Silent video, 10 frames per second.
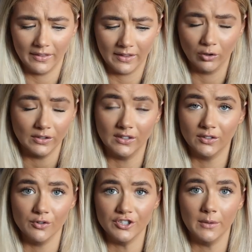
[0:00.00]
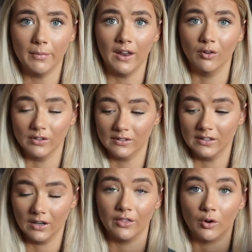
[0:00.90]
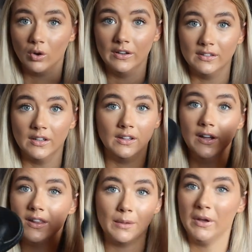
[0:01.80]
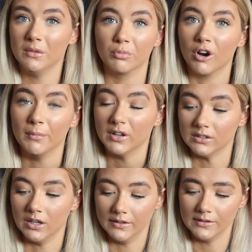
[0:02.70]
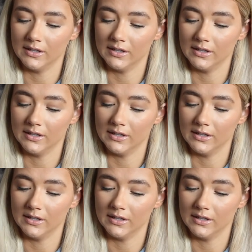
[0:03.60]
Like, they're honestly so cheap, and honestly, like, the quality, they're better than Primark sliders.